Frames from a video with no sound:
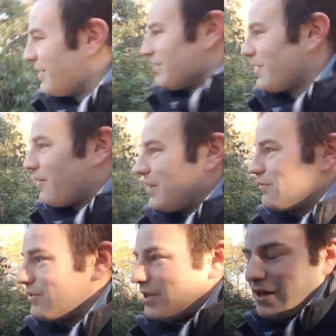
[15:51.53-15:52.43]
So this
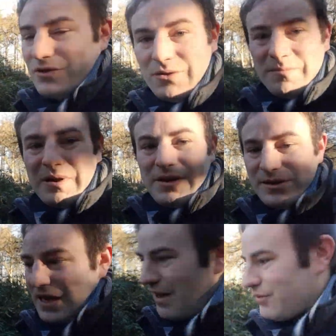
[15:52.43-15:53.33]
was John
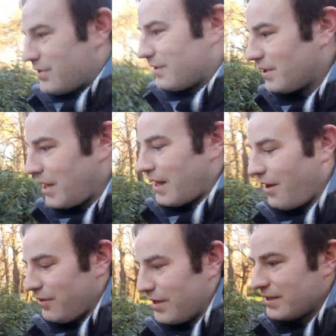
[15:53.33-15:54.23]
Barnes' house, and he
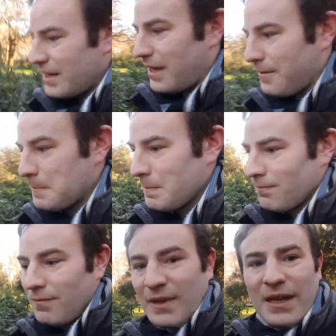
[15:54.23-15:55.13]
owned the estate.
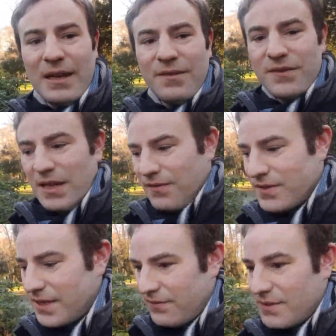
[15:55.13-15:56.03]
He lived here for
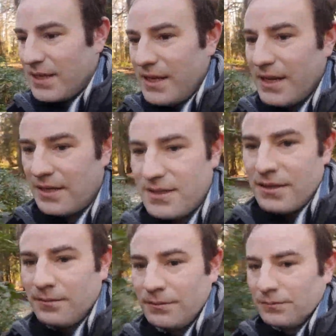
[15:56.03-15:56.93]
70 years,
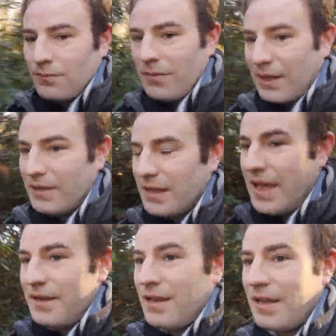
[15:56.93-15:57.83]
and
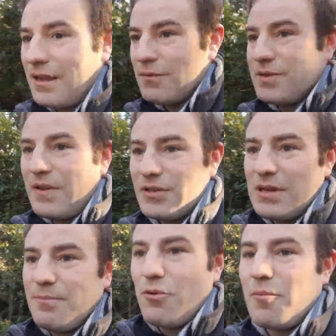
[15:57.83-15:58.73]
then it was eventually
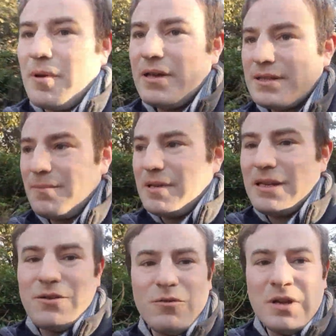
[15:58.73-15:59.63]
bought by somebody
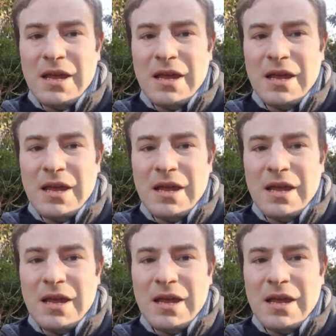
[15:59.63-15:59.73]
called